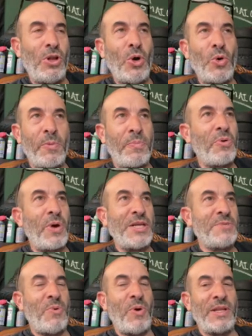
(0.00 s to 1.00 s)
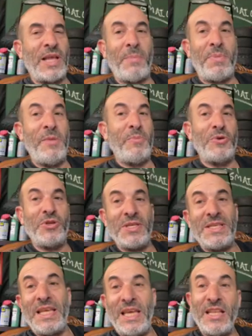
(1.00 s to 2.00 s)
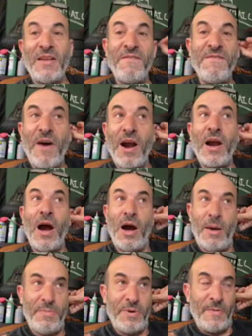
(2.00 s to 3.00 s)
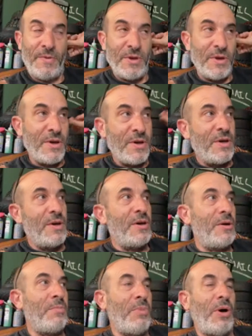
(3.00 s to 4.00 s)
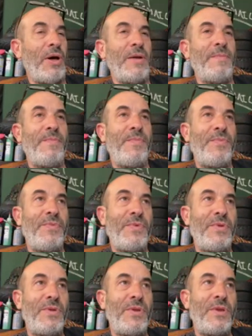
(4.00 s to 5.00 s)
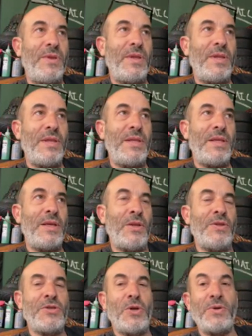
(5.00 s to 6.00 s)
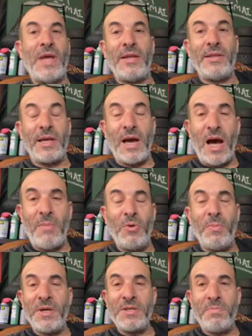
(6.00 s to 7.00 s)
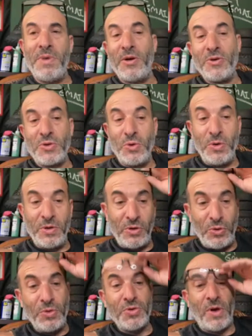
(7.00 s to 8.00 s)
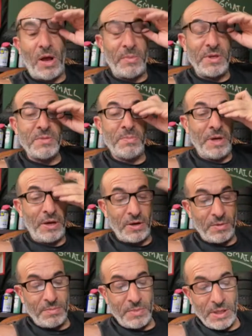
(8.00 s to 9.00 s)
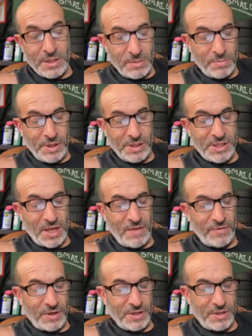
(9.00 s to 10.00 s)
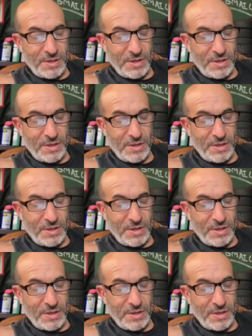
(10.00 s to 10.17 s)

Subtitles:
lower price point that people just eat the fuck up. But you know, there's no doubt that Cabo makes a better scooter than Dualtron, but it's a big savings.